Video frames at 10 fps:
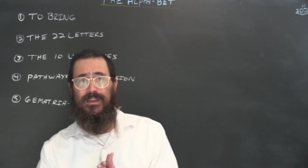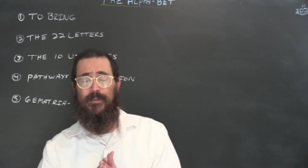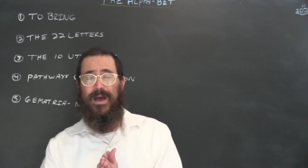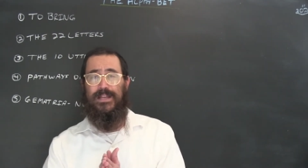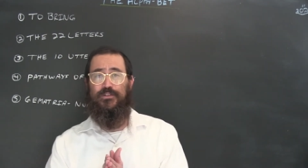
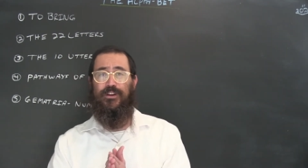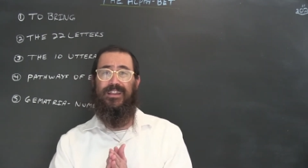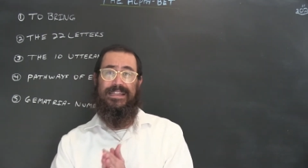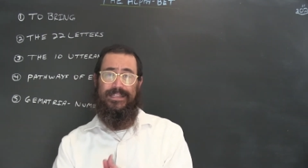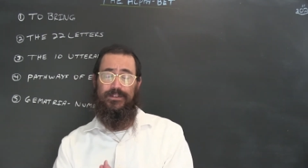
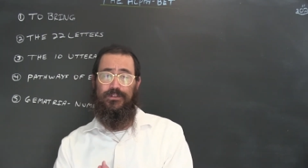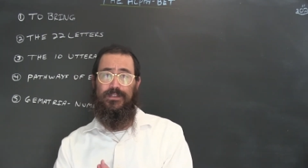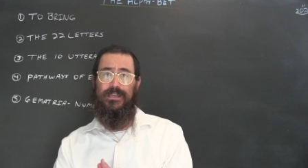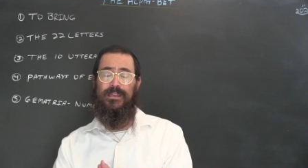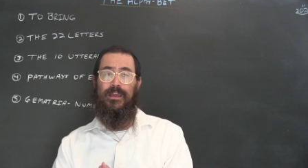Gematria
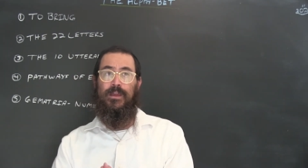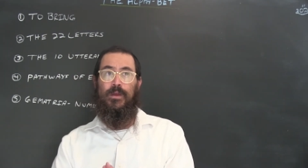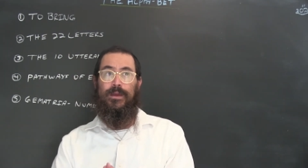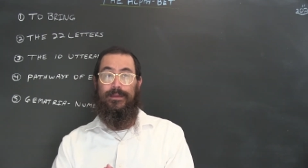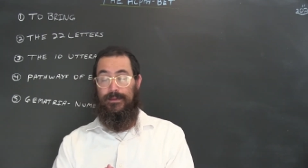literally
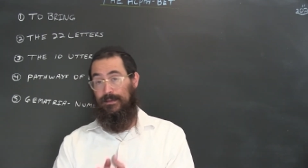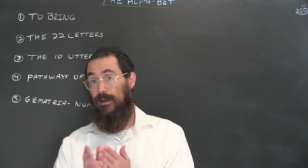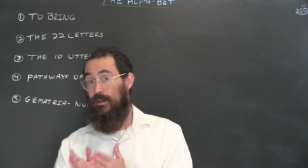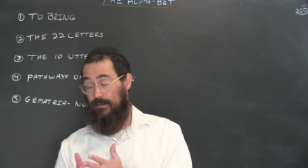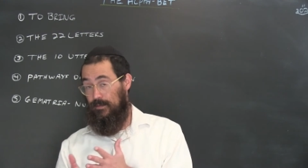it,
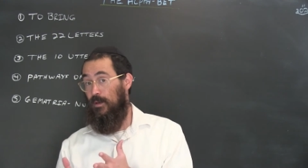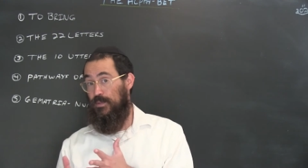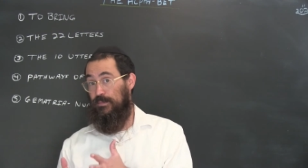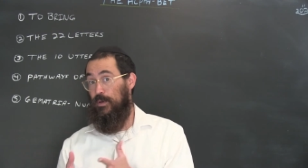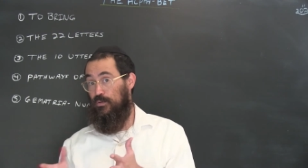it,
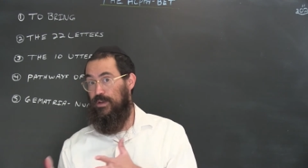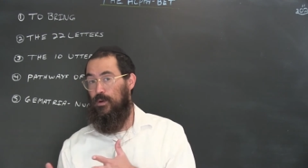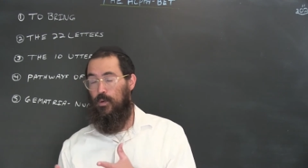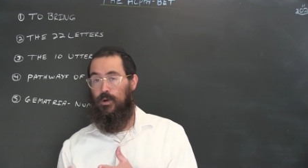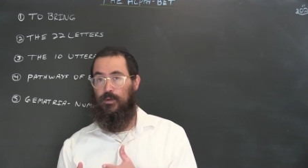comes from a
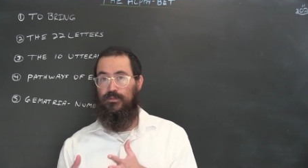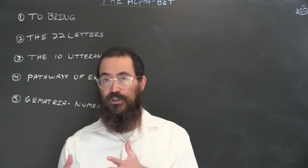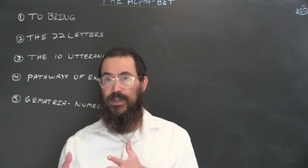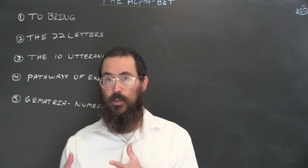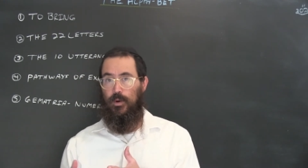Greek
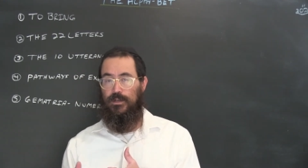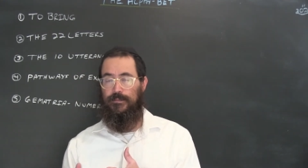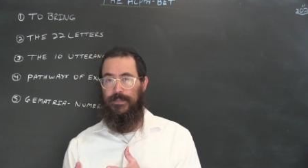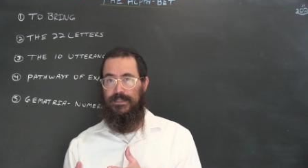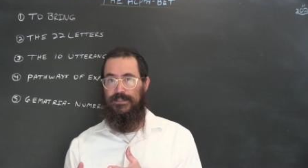Greek
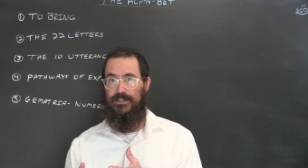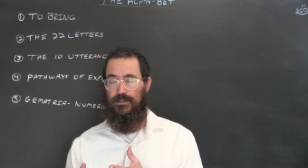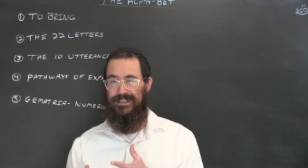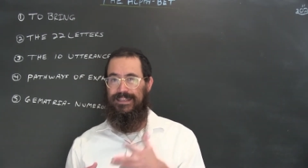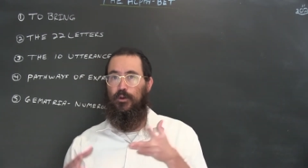word means
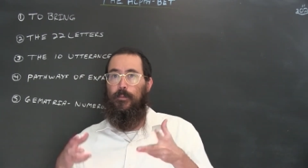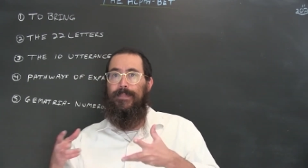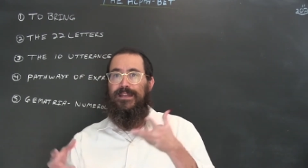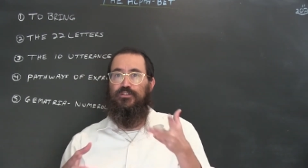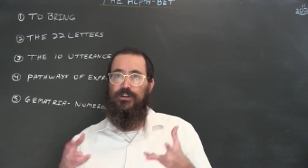
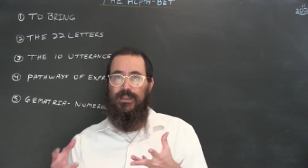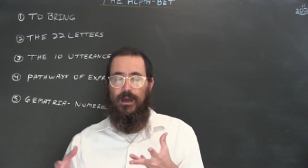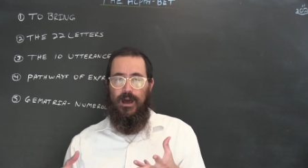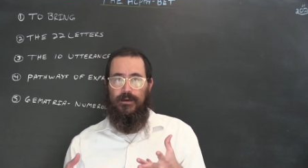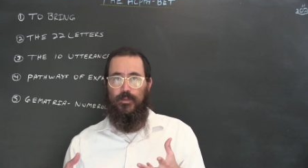
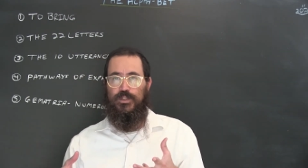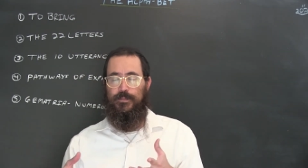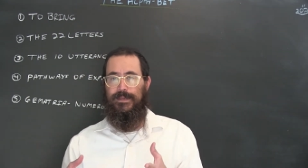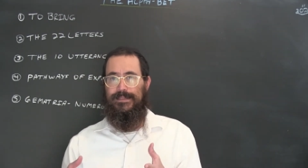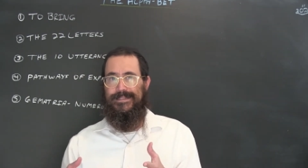geometrica,
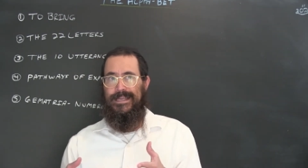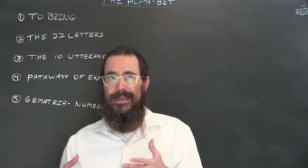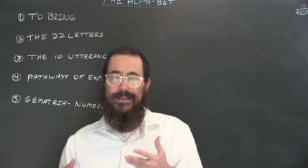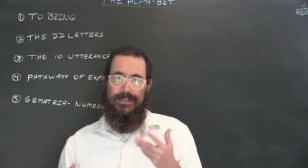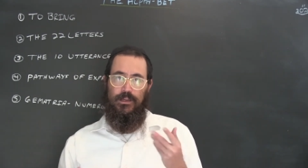which means
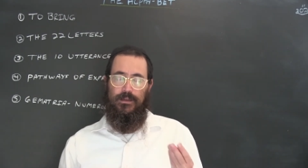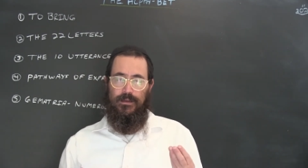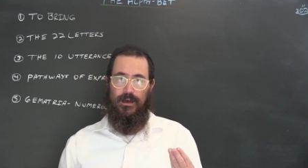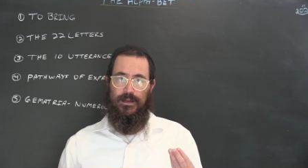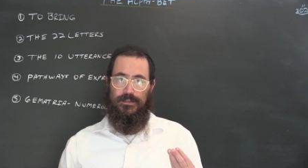ge
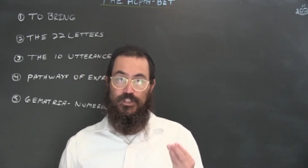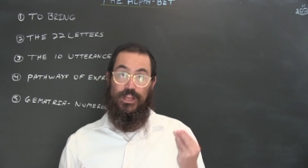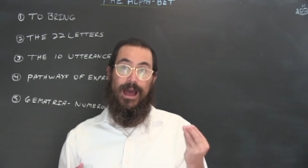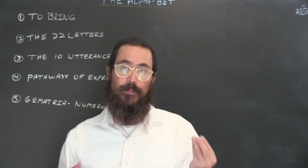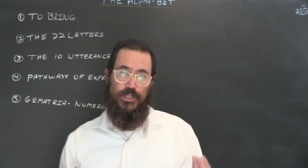uh,
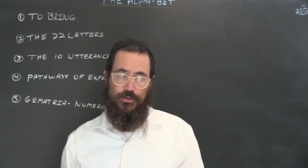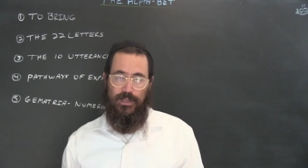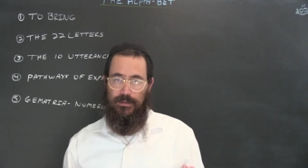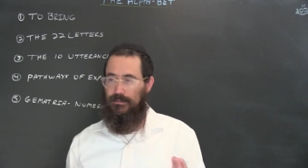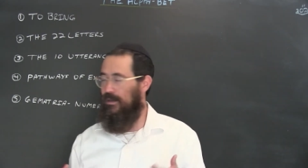geometry,